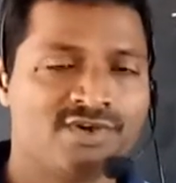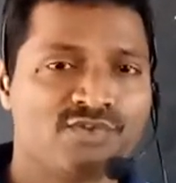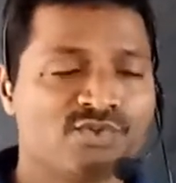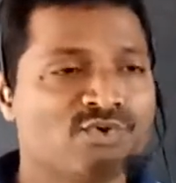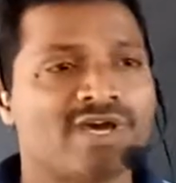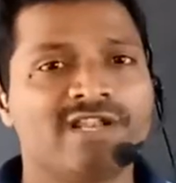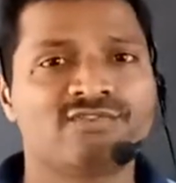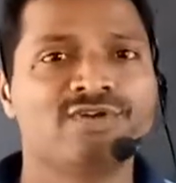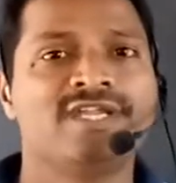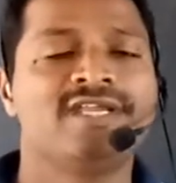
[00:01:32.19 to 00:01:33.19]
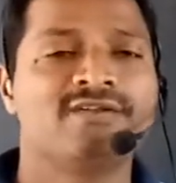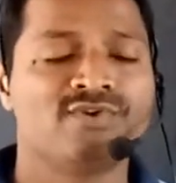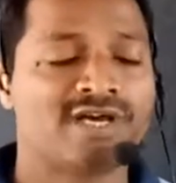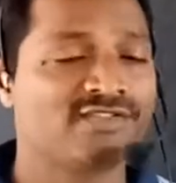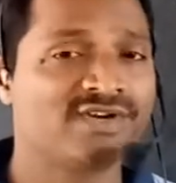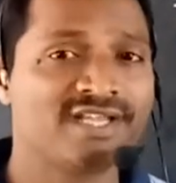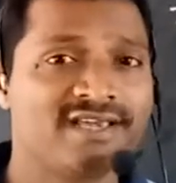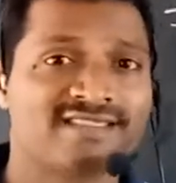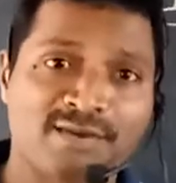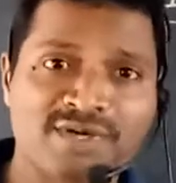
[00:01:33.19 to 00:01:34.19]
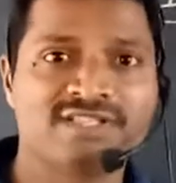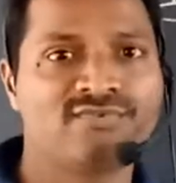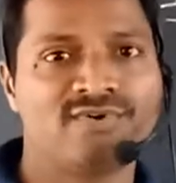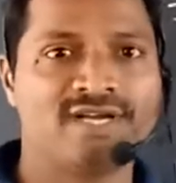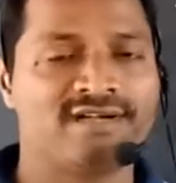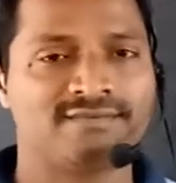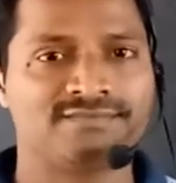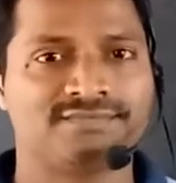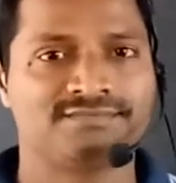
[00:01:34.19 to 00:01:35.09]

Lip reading: So we also take some other food item.